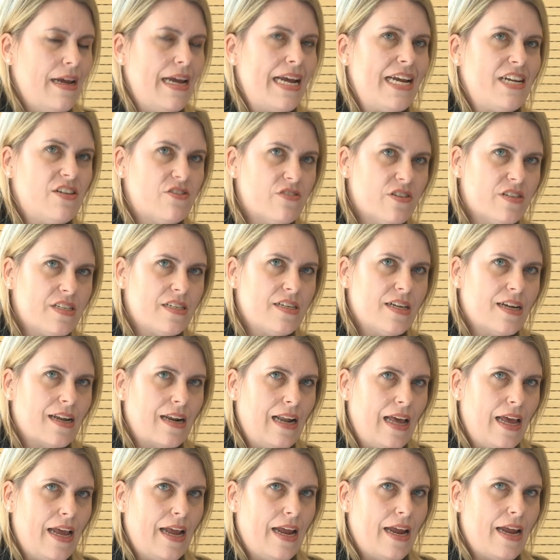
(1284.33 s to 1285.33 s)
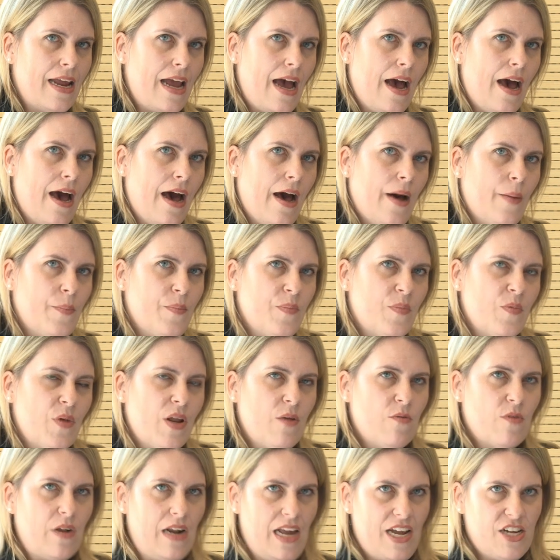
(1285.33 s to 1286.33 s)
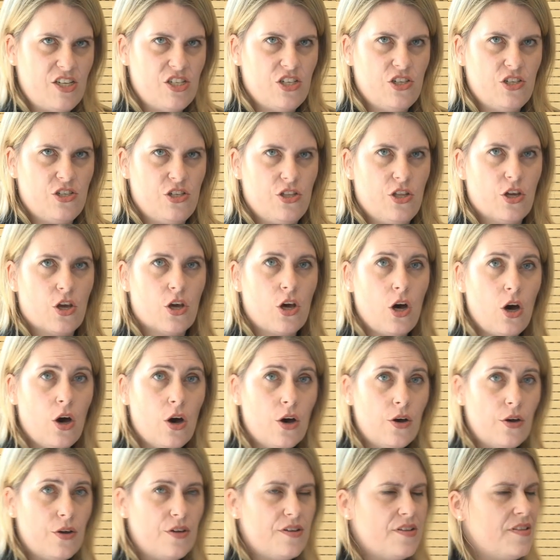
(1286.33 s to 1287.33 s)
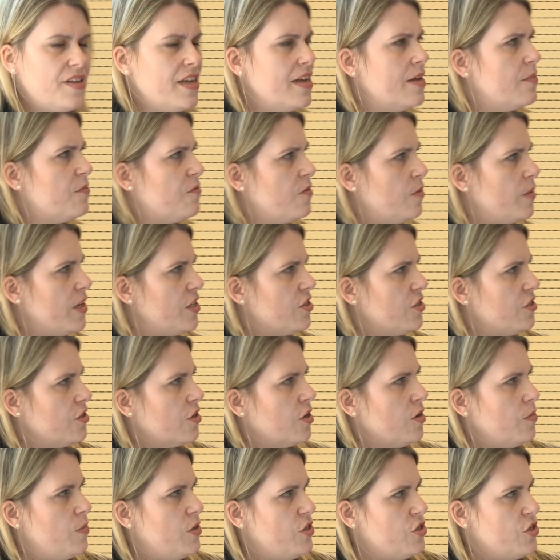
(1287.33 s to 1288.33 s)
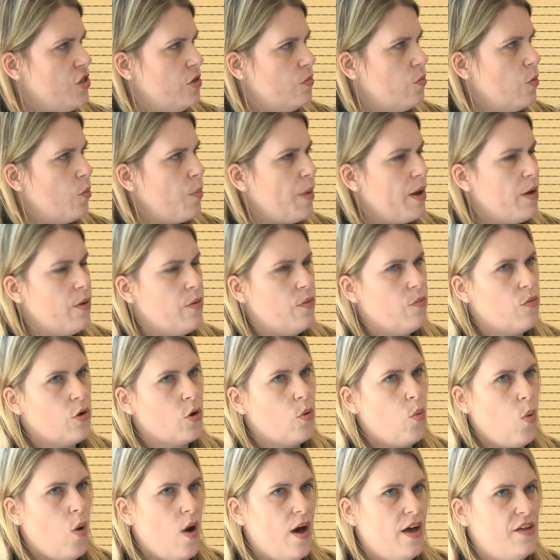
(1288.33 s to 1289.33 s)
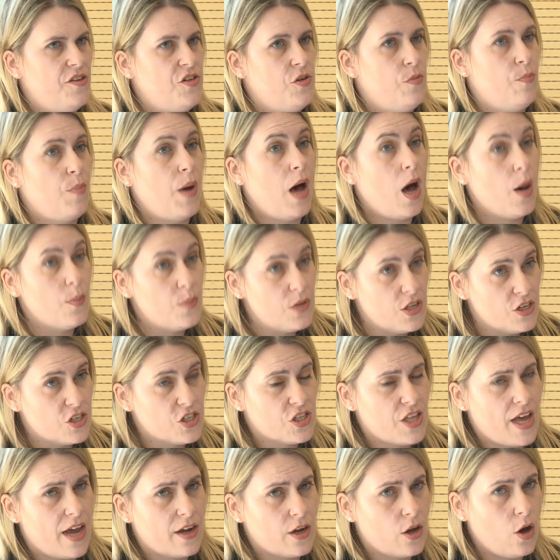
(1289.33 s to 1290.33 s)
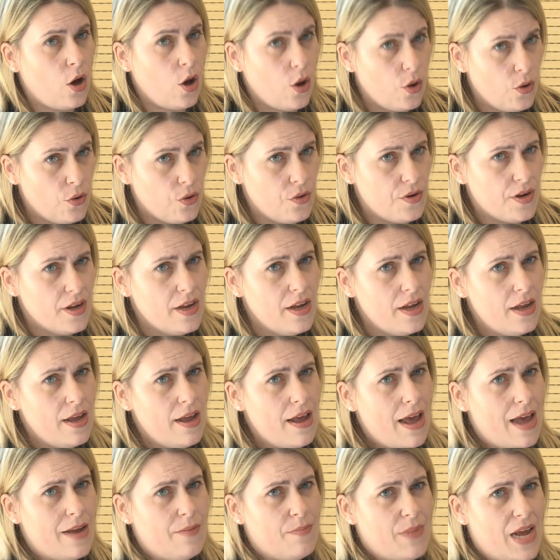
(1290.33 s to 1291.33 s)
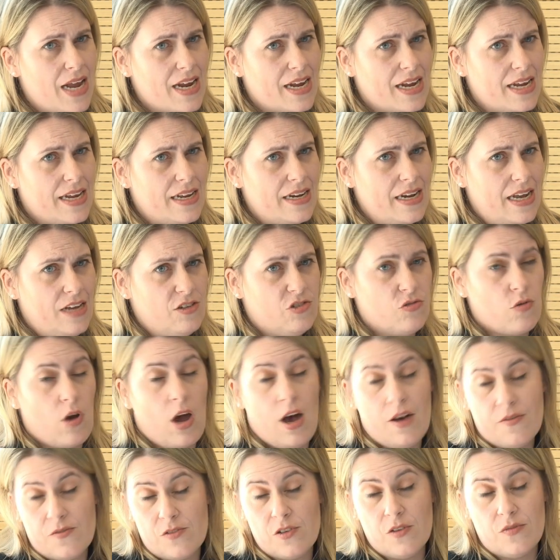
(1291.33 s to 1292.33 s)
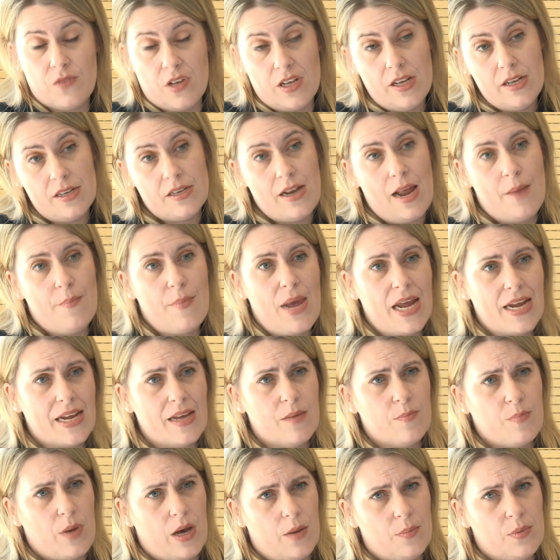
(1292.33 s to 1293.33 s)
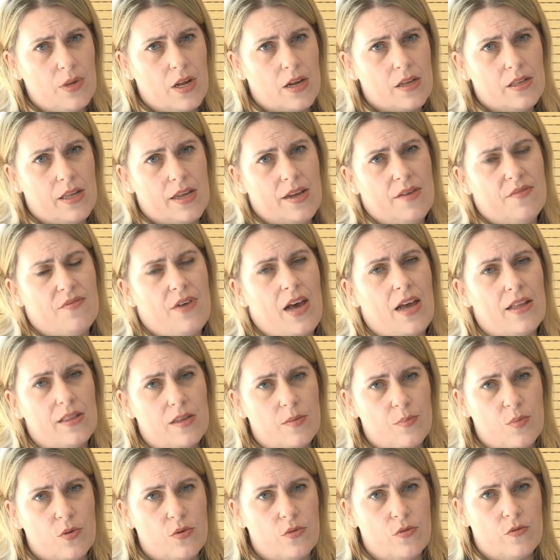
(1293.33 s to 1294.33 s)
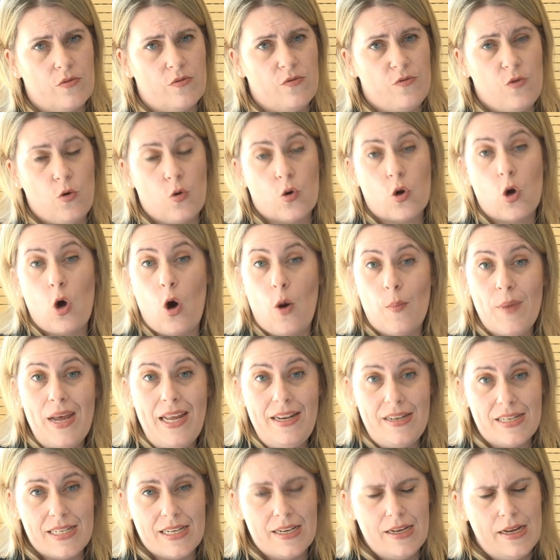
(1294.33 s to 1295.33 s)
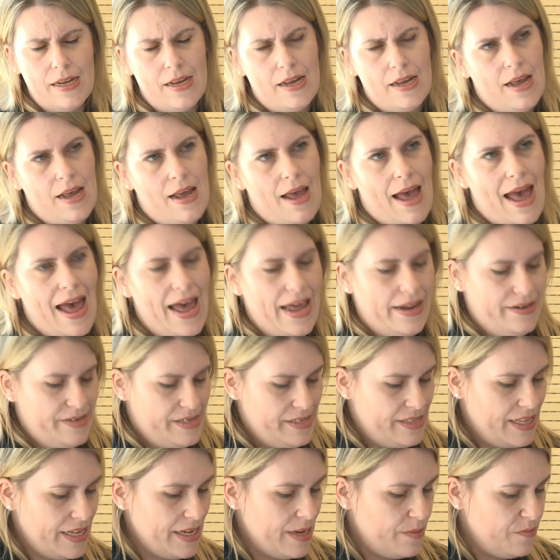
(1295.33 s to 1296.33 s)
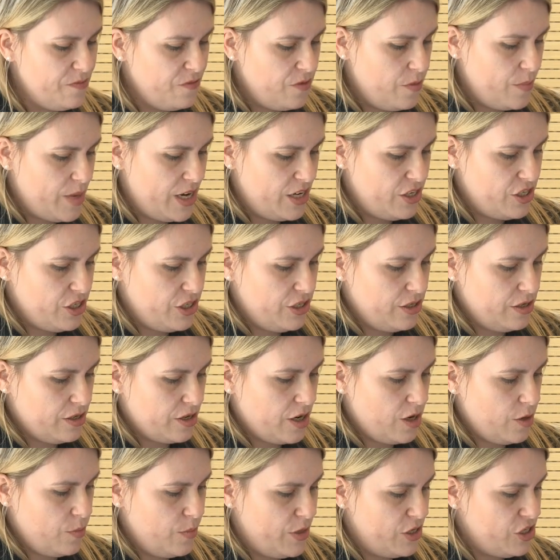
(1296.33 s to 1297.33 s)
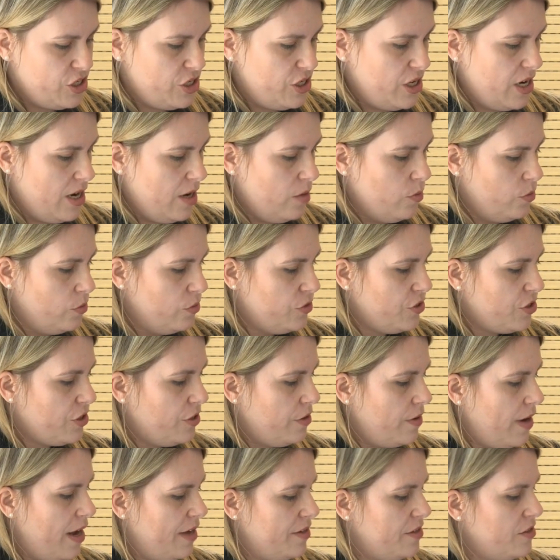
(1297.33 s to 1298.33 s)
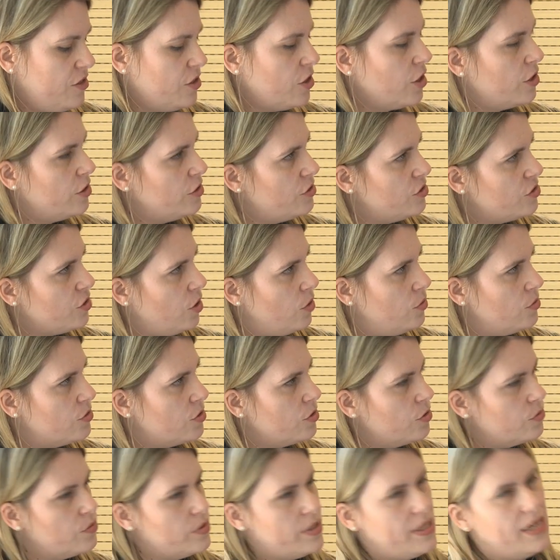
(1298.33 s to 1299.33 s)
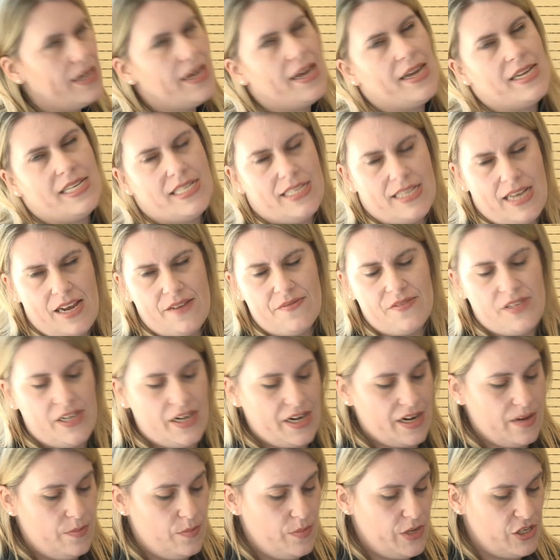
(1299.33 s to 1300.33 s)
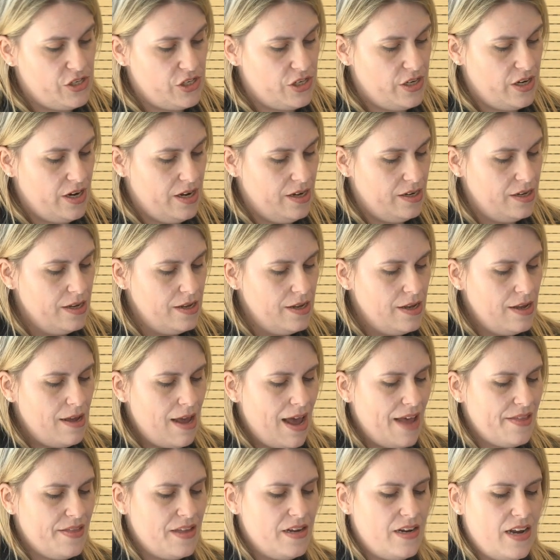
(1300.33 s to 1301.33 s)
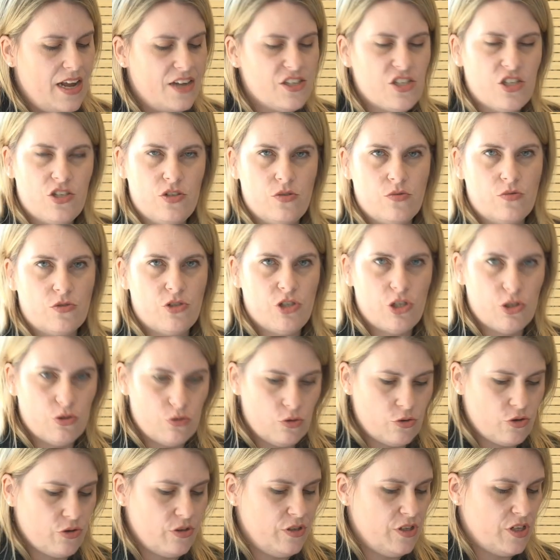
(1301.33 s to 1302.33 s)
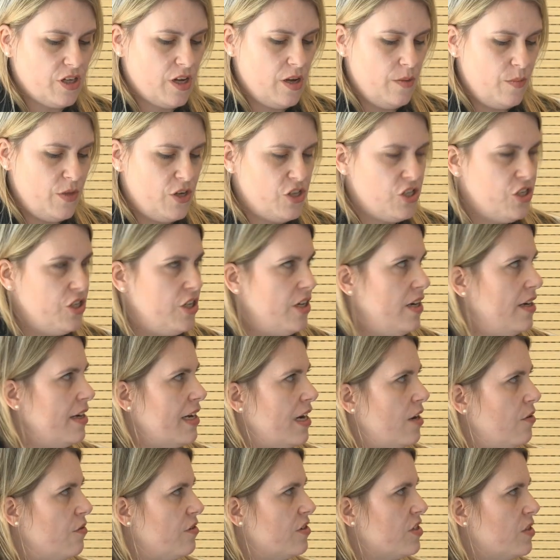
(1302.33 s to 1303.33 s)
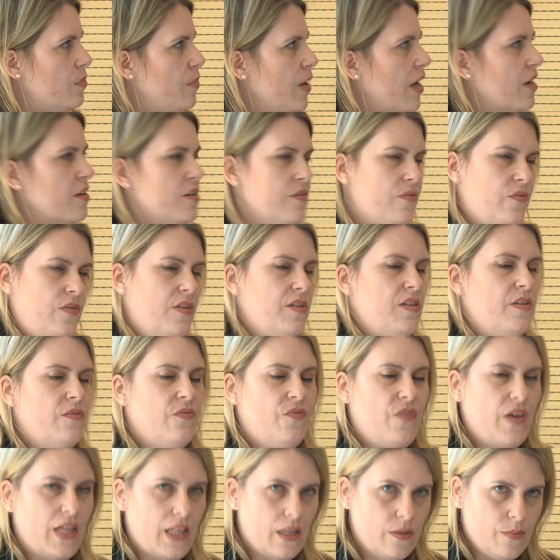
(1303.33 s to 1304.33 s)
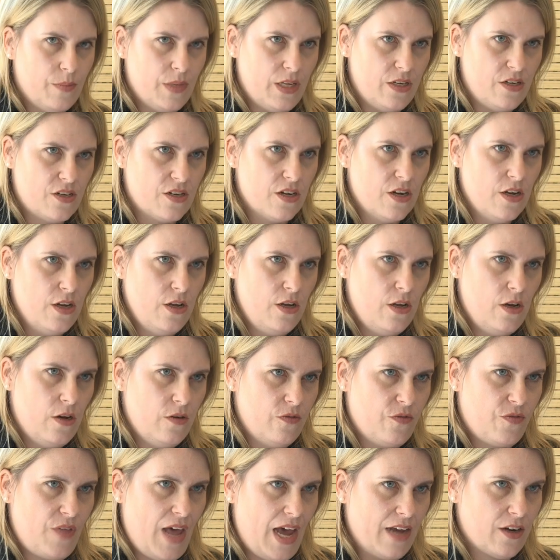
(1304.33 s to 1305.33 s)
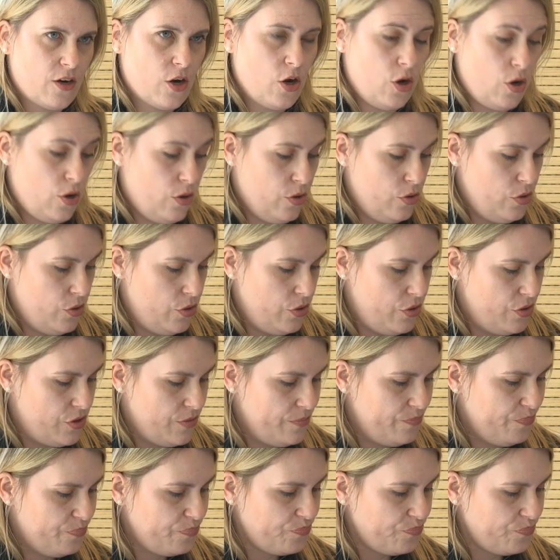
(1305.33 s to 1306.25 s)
Interestingly, in relation to the code, the Information Commissioner will be required to publish that code and make it a draft of it and make it publicly available for comment. And the Information Commissioner also has to consult with the E-Safety Commissioner and the National Children's Commissioner in respect of the development of that code.